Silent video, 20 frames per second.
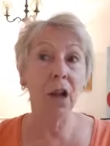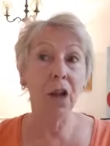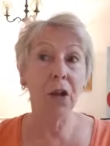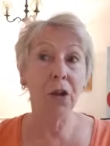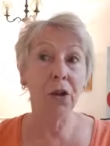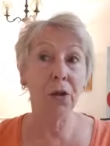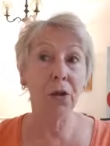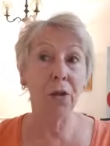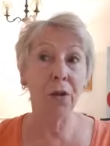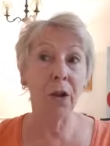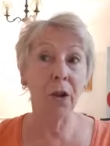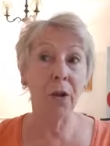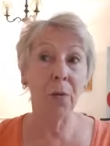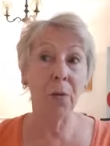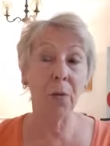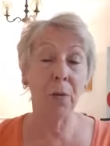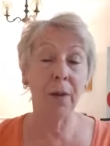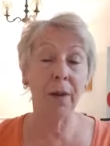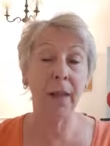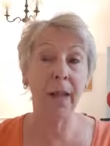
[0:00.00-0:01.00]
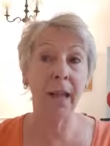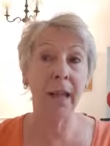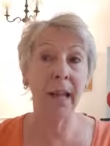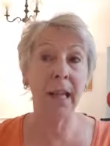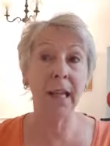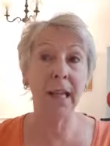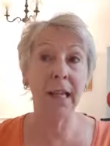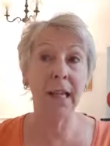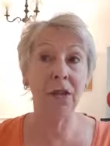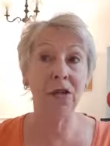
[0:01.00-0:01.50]
so that when the
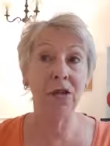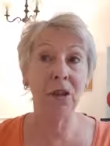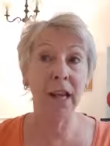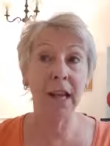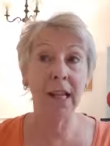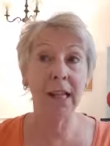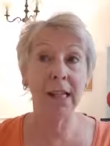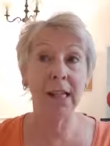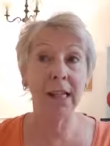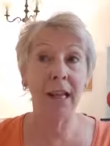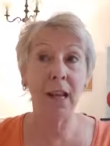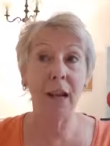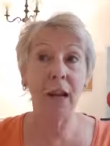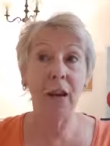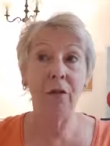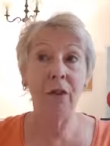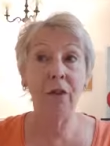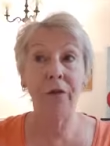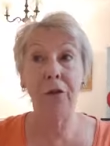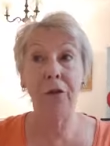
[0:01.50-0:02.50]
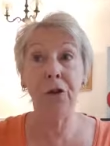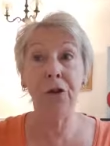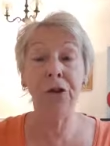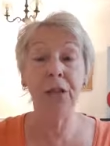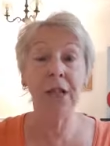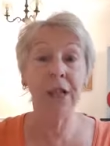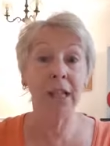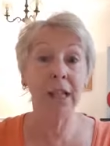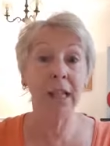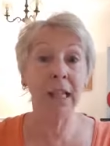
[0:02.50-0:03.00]
NHS
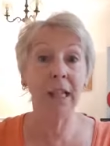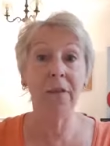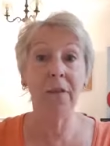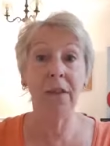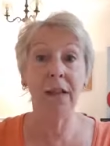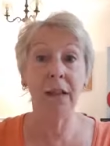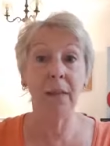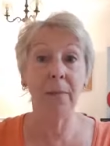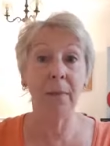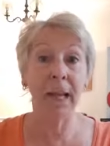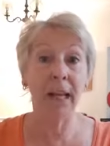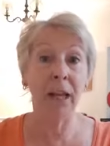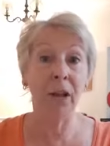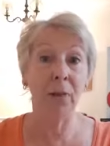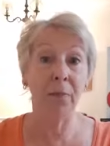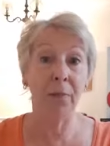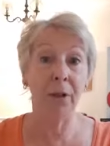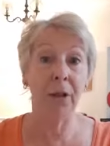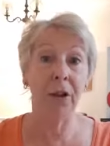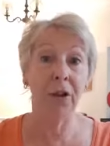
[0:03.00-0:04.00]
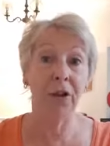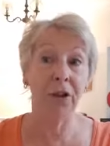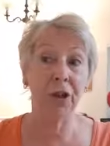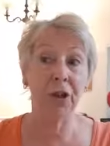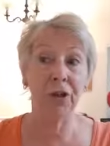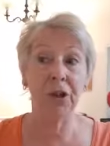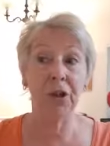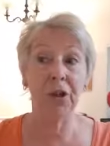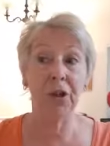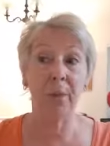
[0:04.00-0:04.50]
refuses to give you some help because you're
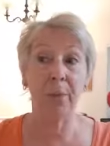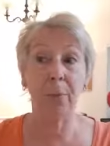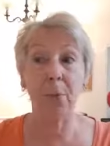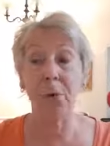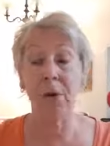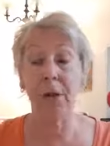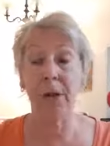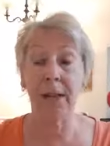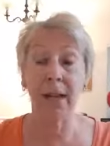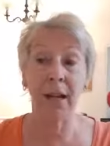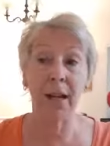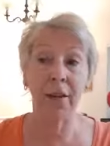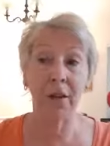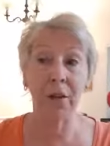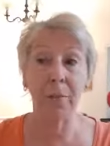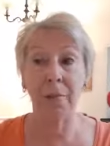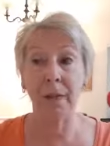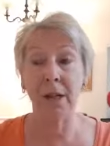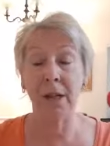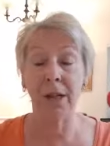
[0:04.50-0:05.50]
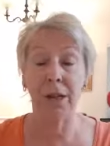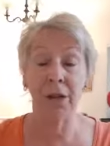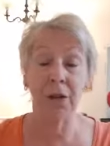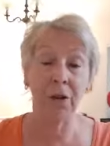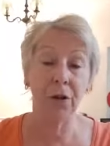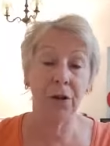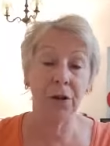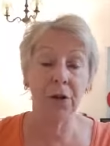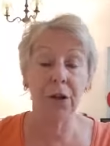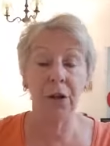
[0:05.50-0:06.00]
just a bog standard person
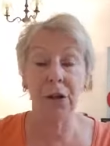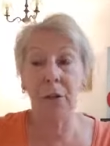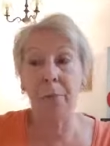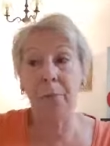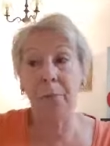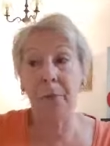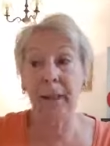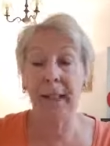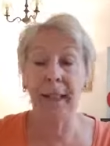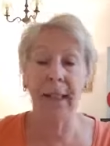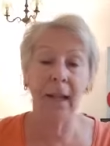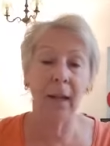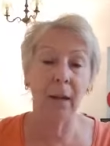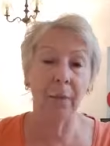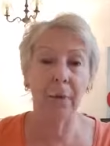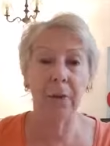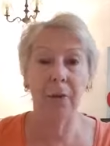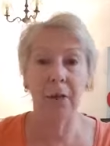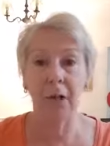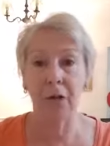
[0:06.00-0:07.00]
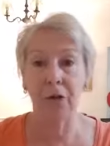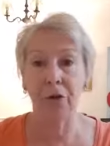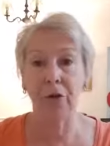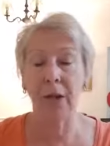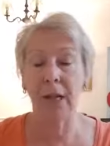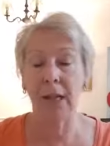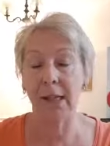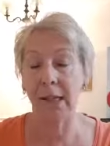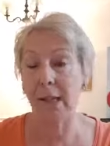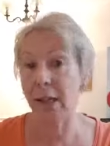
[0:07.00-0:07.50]
who's complaining about their
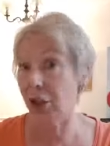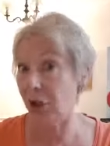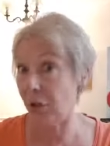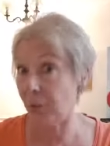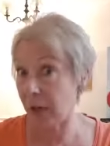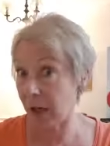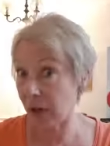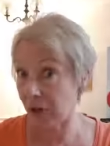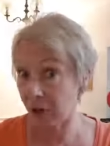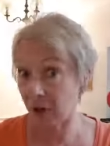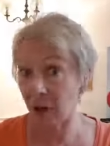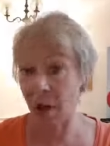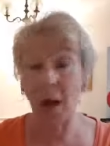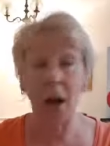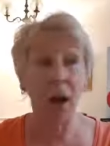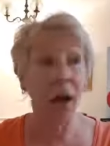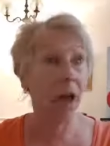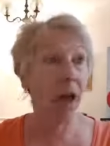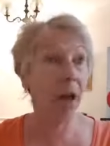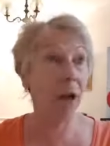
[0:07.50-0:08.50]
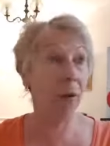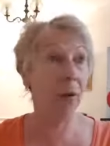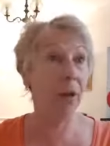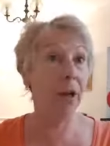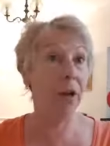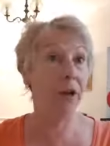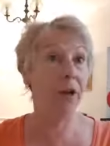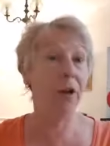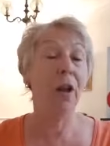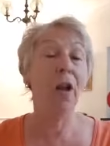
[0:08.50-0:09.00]
chronic situation,
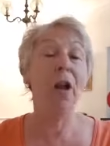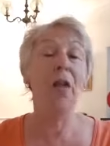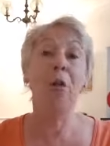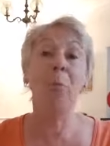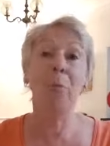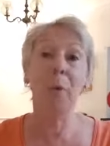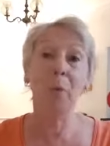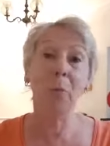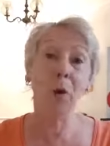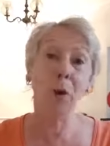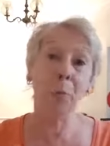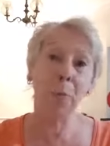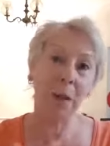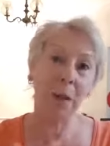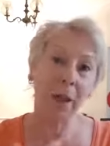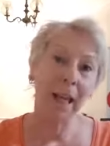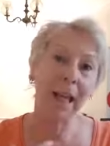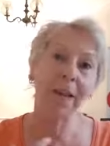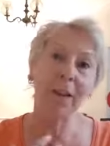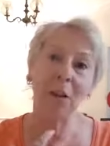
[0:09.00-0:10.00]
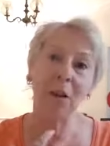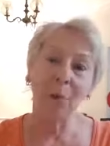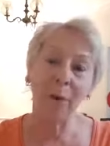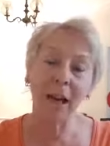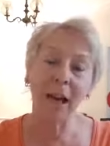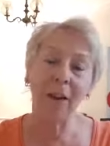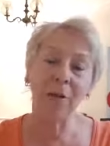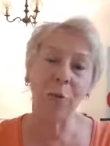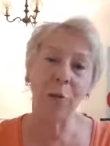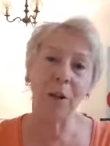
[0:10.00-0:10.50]
which they'll be more polite than the
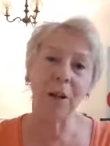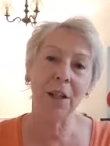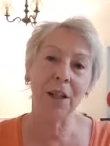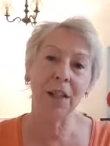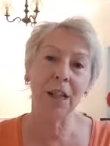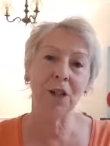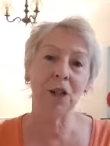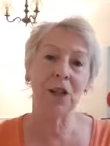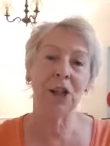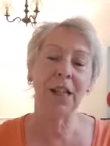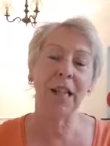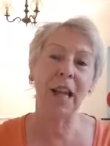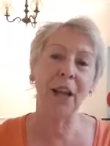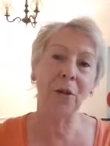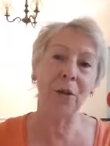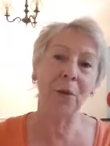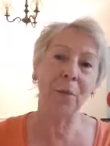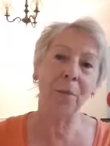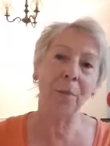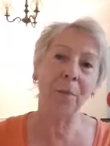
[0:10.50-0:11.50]
way I've worded it just now,